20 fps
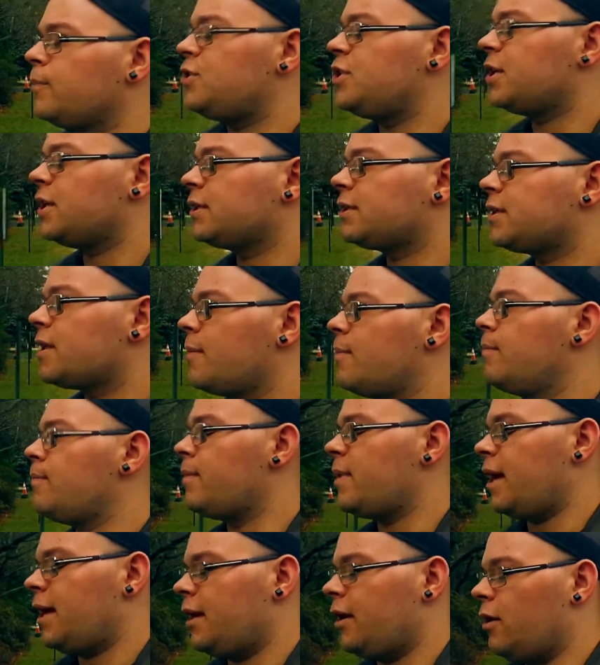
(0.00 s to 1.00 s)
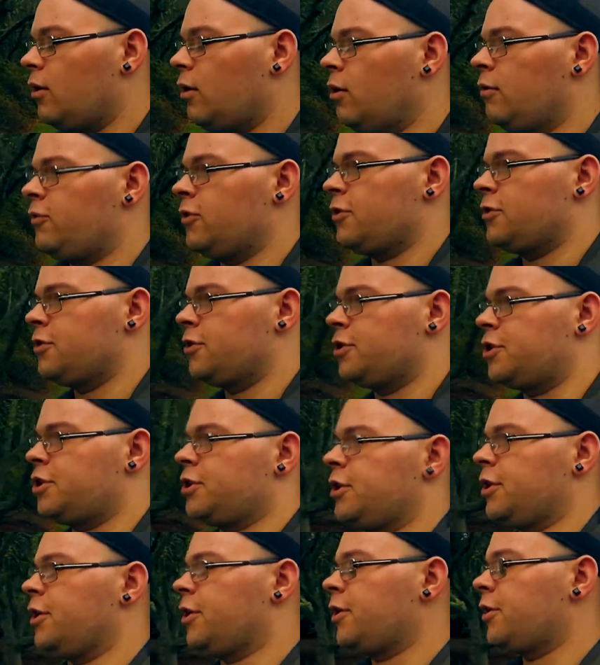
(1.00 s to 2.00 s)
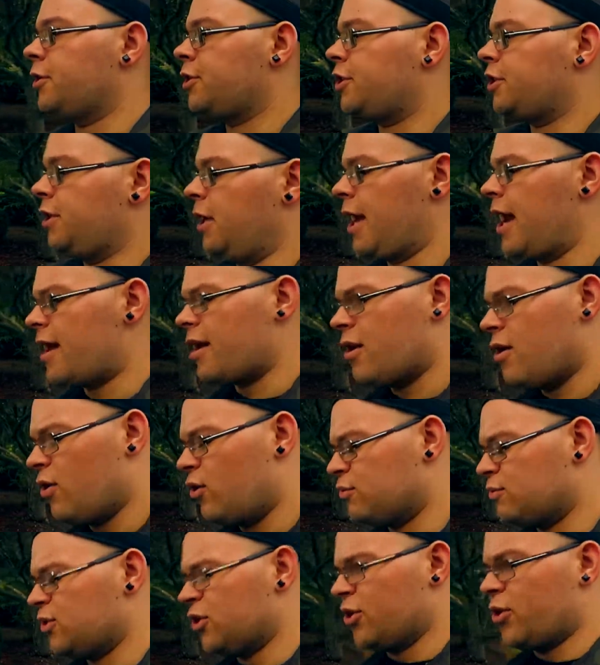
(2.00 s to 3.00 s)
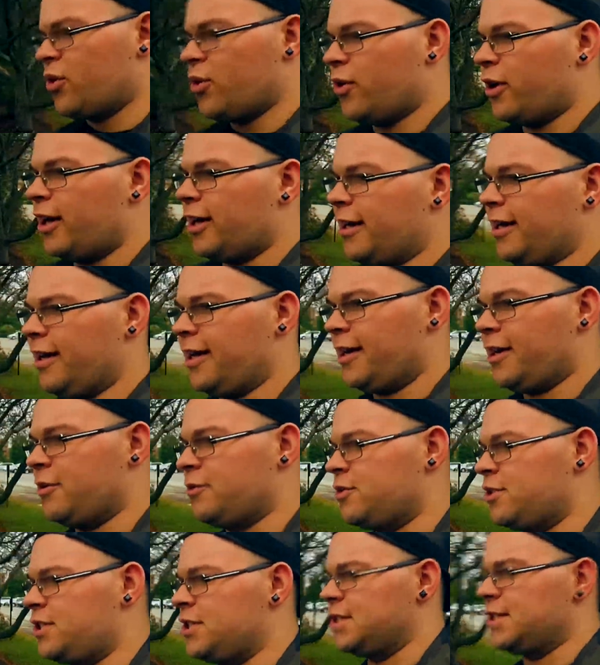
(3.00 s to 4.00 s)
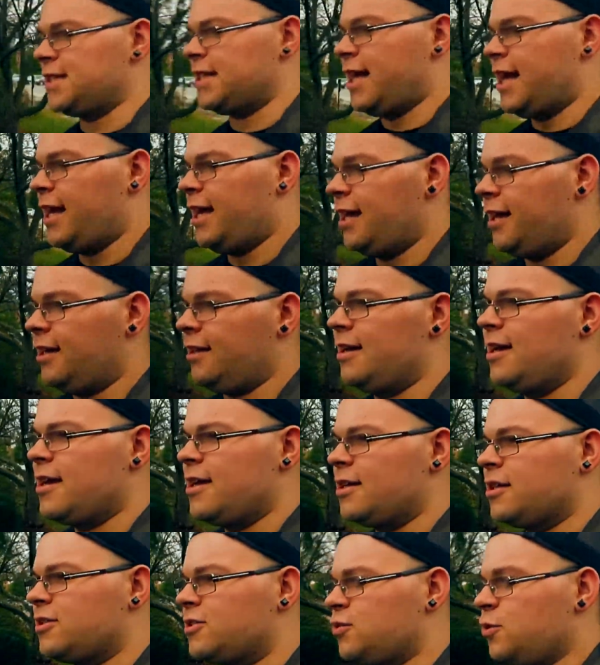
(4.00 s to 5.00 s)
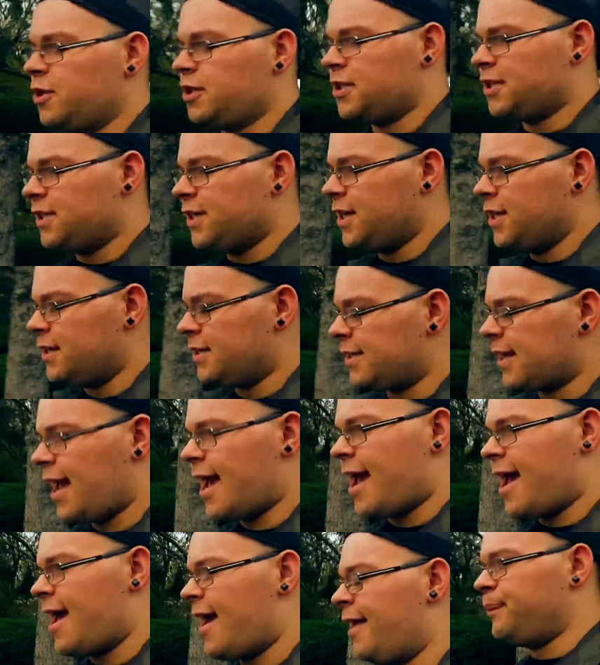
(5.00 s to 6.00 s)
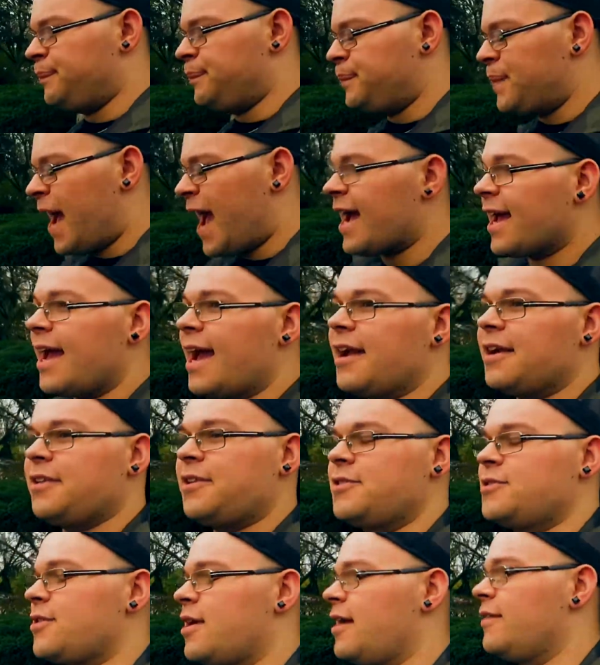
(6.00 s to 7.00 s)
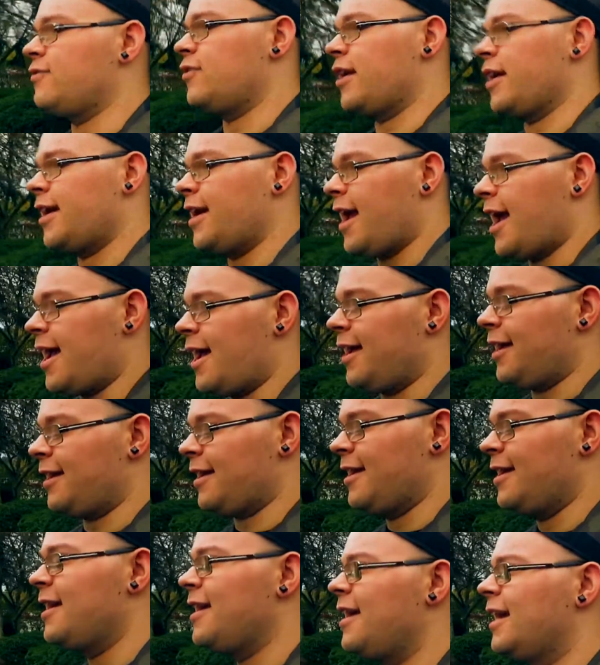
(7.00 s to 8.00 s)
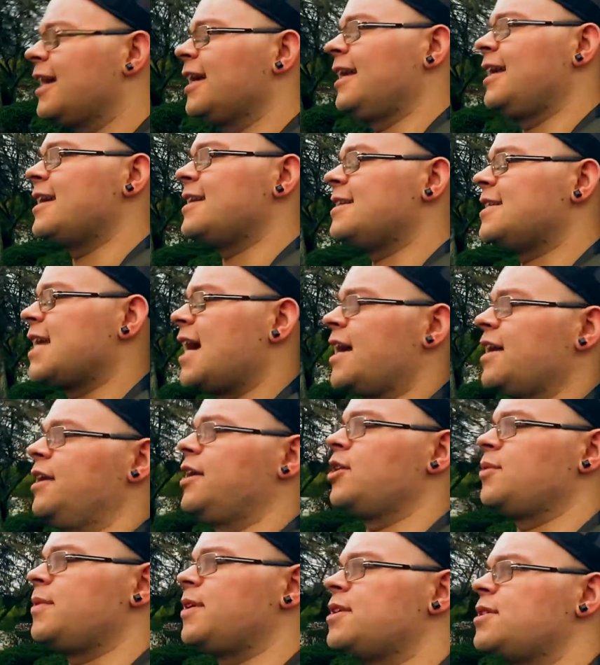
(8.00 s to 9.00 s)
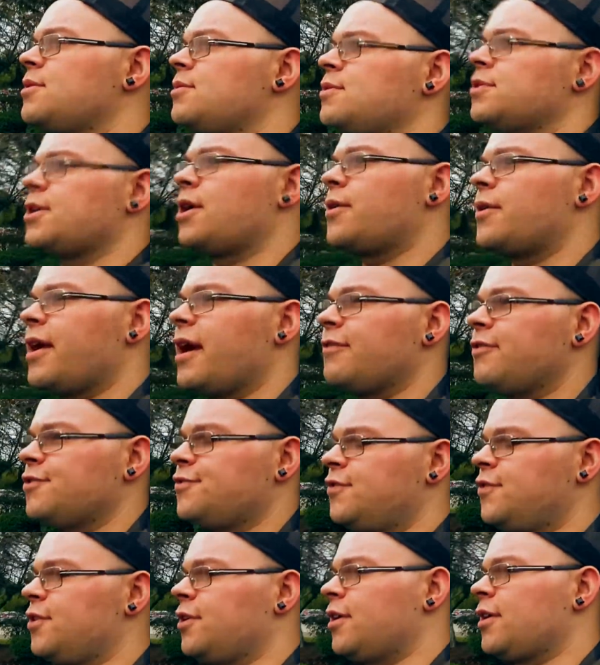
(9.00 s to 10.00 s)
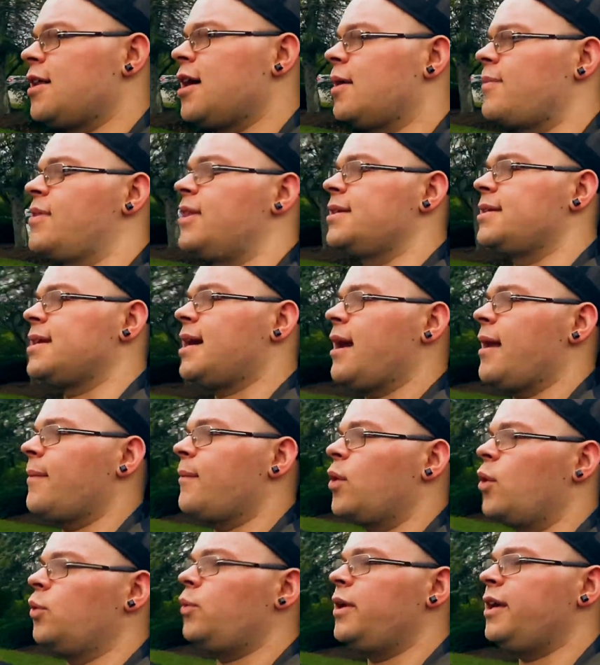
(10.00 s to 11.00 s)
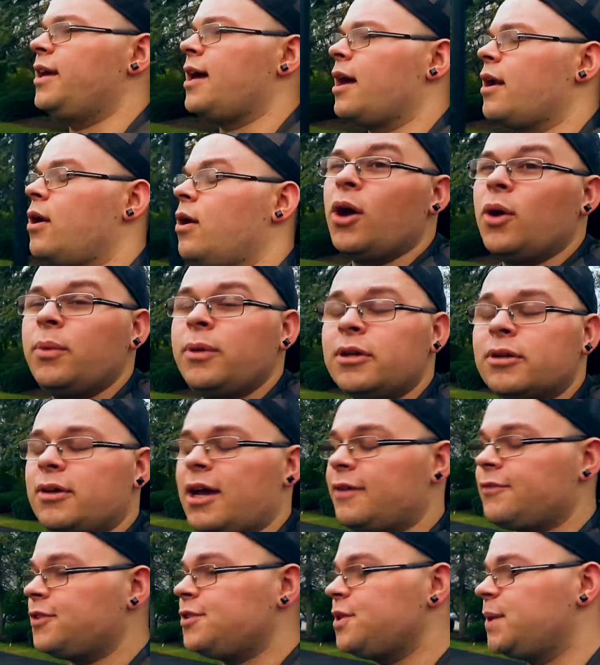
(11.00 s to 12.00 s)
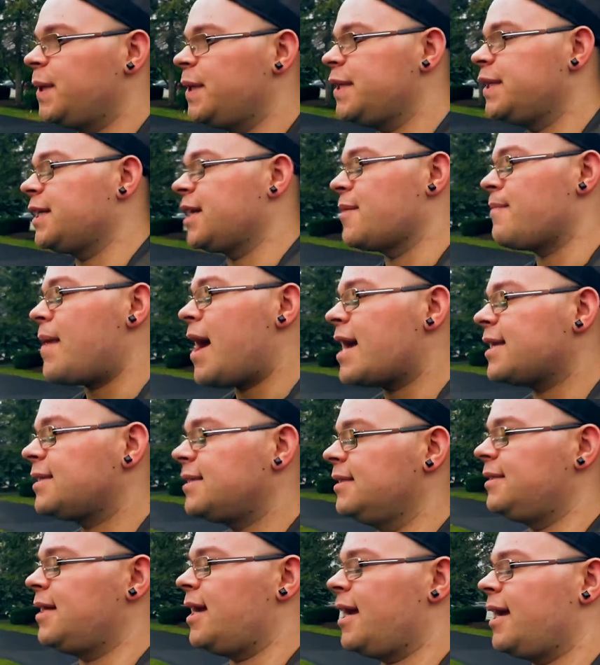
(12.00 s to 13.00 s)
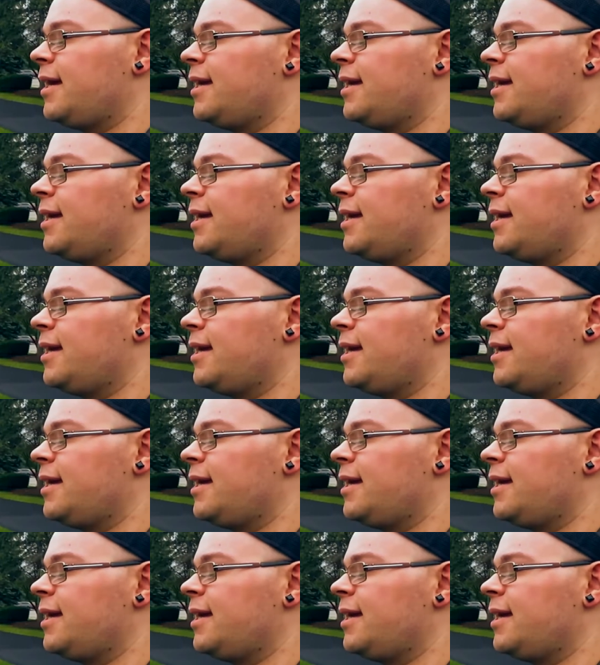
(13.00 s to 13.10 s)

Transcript: just made it over to the church, got home real quick, and it was just in, switch seats, and back out of the driveway and get down here because it was already after 4 o'clock by the time we got home. We don't have to do anything at Mass today,